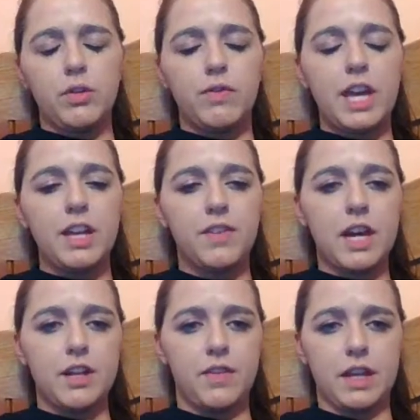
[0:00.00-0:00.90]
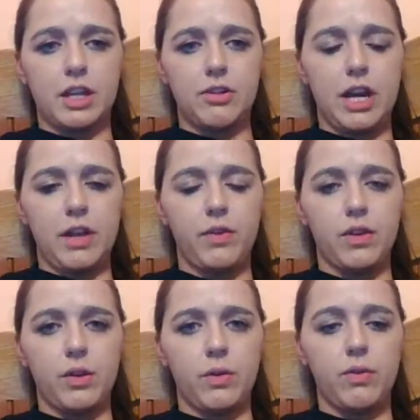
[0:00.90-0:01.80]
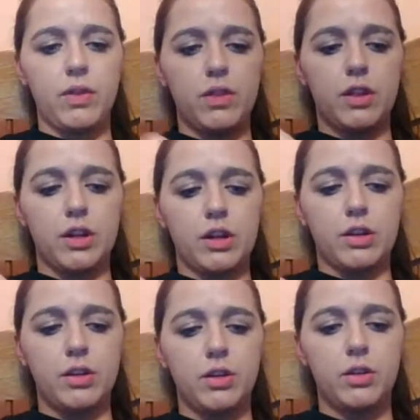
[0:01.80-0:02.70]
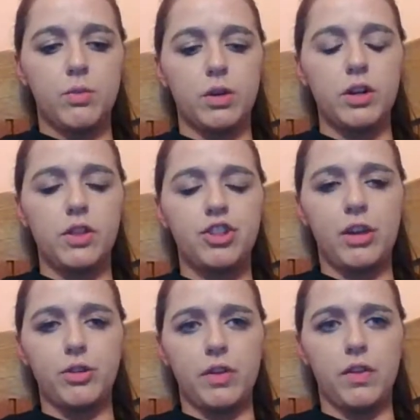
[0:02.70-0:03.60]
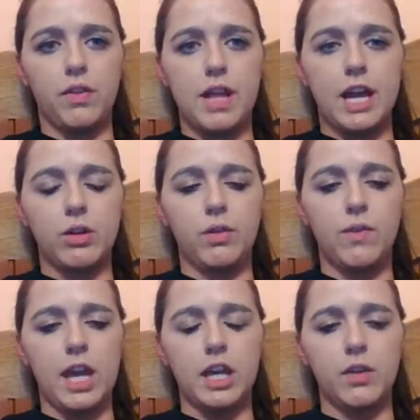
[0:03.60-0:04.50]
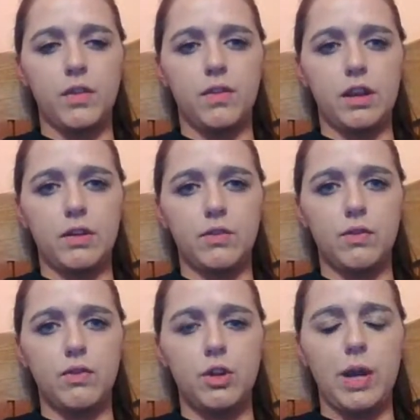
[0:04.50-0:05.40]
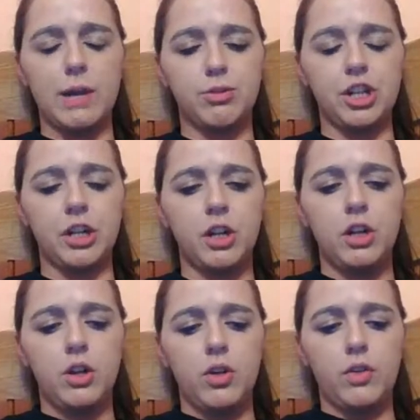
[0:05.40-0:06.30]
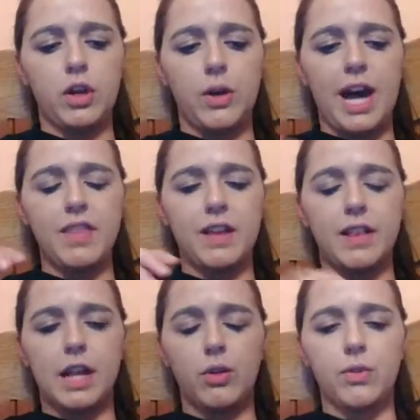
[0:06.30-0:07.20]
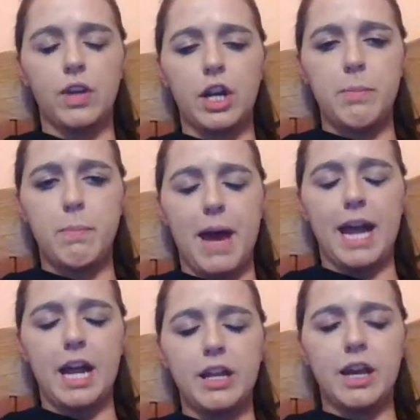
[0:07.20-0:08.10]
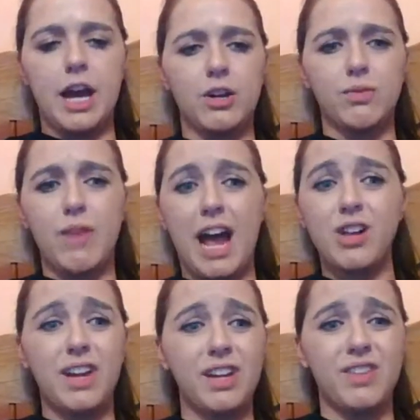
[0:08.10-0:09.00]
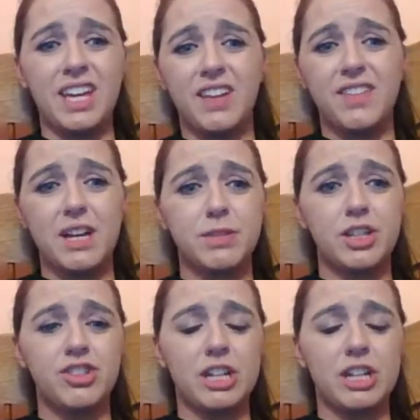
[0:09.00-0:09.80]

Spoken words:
Vegas got a second race, so the one of the chase races now is Vegas instead of New Hampshire. So I think that was a very bad idea. I don't like Vegas that much.